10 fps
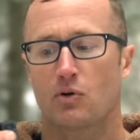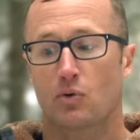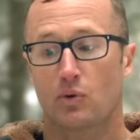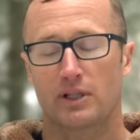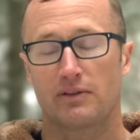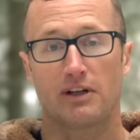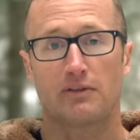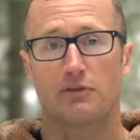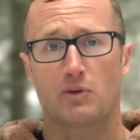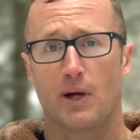Or even
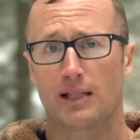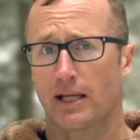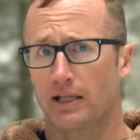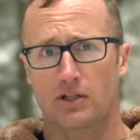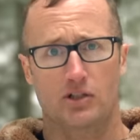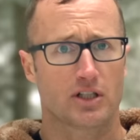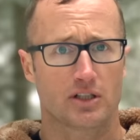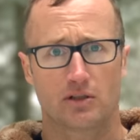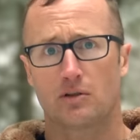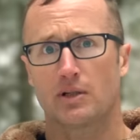if you had like a
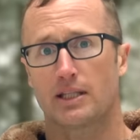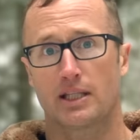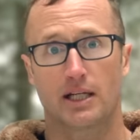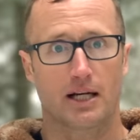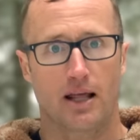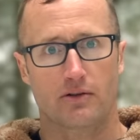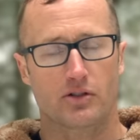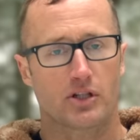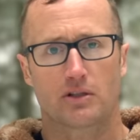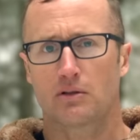shingle and then another
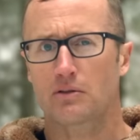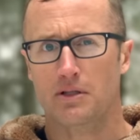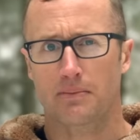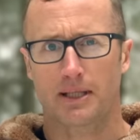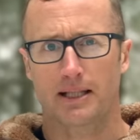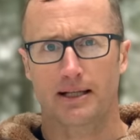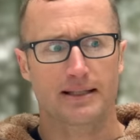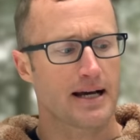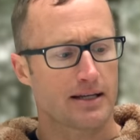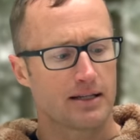shingle, something like
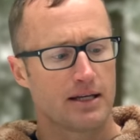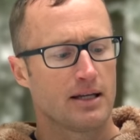that,